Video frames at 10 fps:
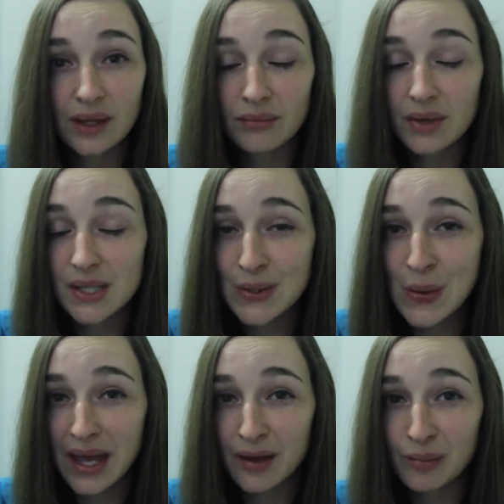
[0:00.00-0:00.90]
that makes you
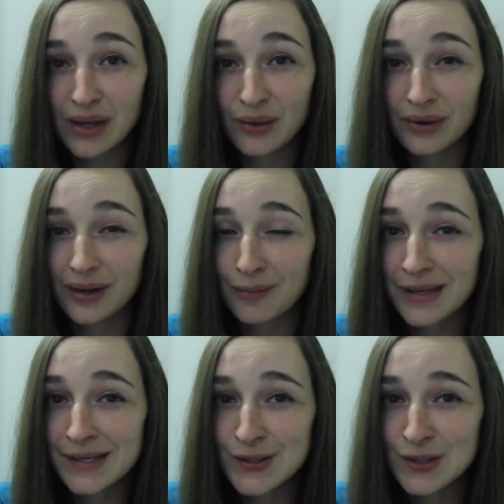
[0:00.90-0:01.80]
happy or that
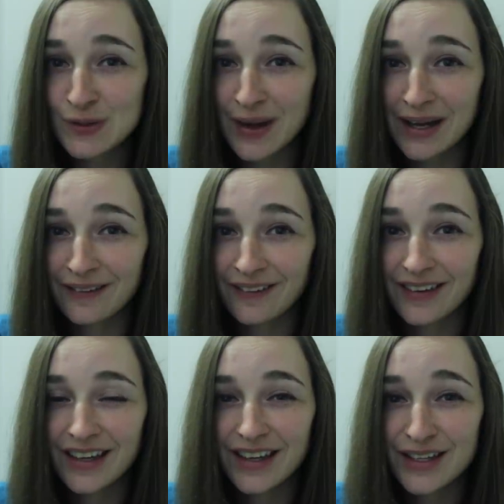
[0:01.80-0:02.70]
makes you smile,
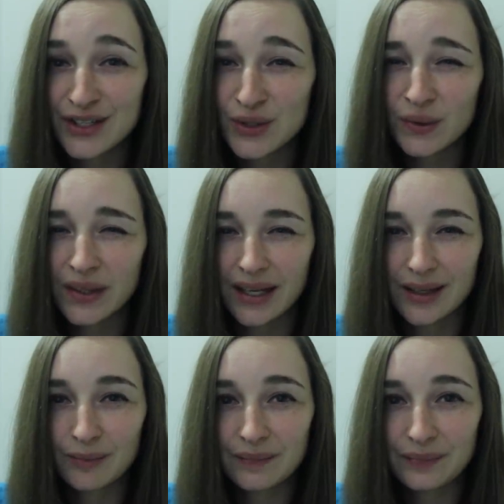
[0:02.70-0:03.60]
do that.